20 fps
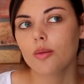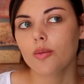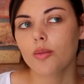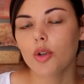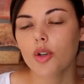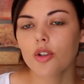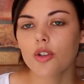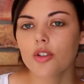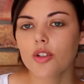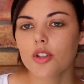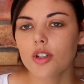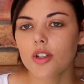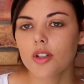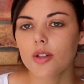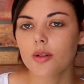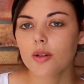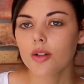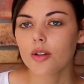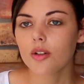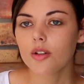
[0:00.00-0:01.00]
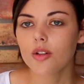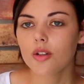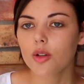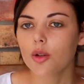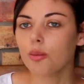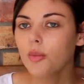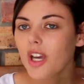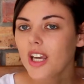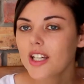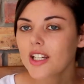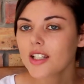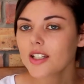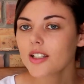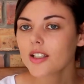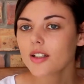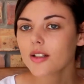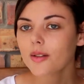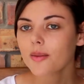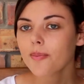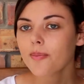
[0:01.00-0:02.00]
person who made it.
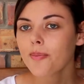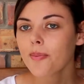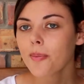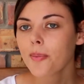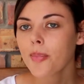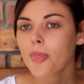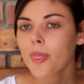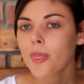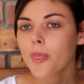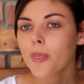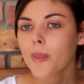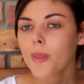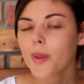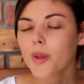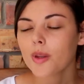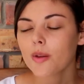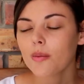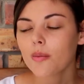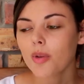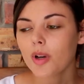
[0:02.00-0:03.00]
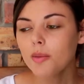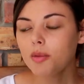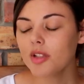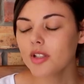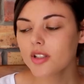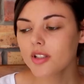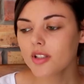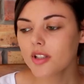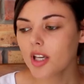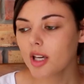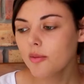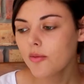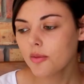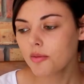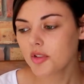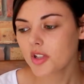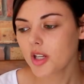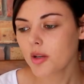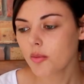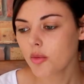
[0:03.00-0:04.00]
Bubbles came from
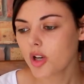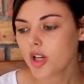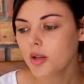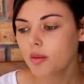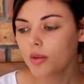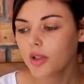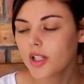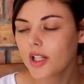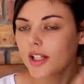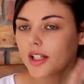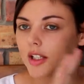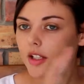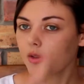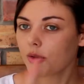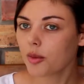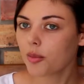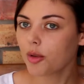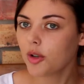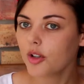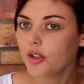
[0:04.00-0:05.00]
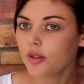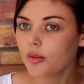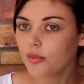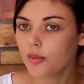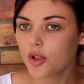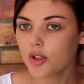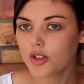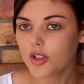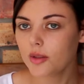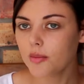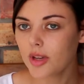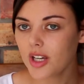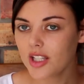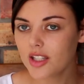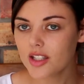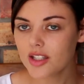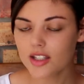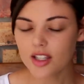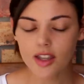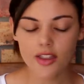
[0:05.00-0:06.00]
the same breeder, but like a different per person made
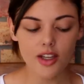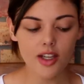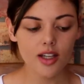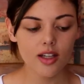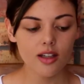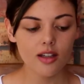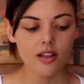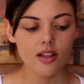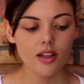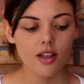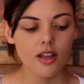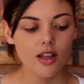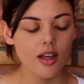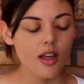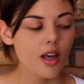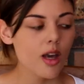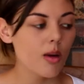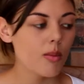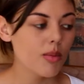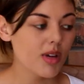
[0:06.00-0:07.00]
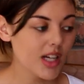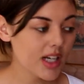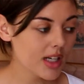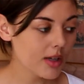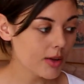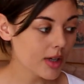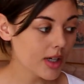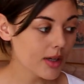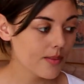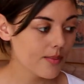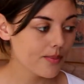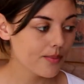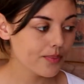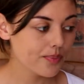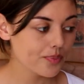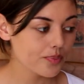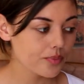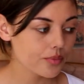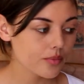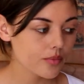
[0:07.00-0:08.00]
this, I think. But anyway,
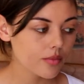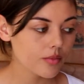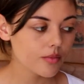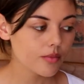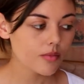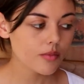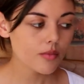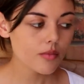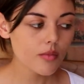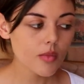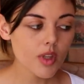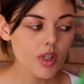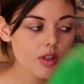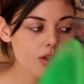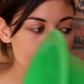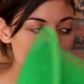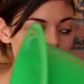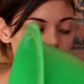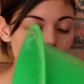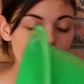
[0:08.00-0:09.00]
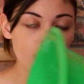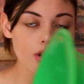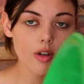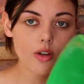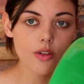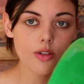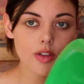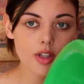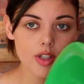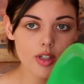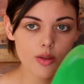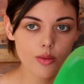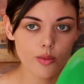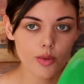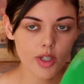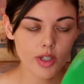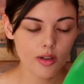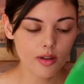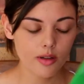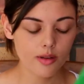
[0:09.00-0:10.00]
so this
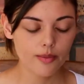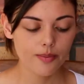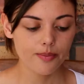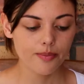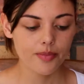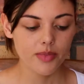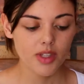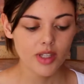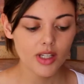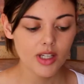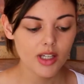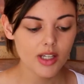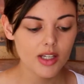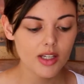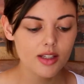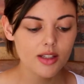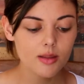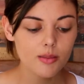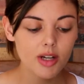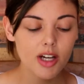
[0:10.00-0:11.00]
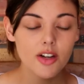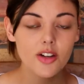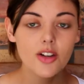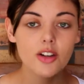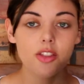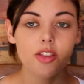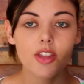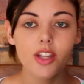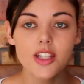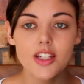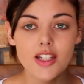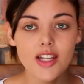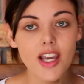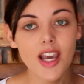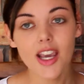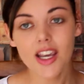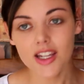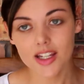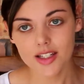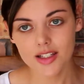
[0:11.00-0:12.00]
wheel is about
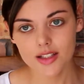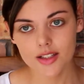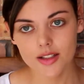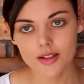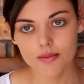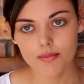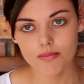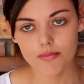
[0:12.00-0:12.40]
thirty-eight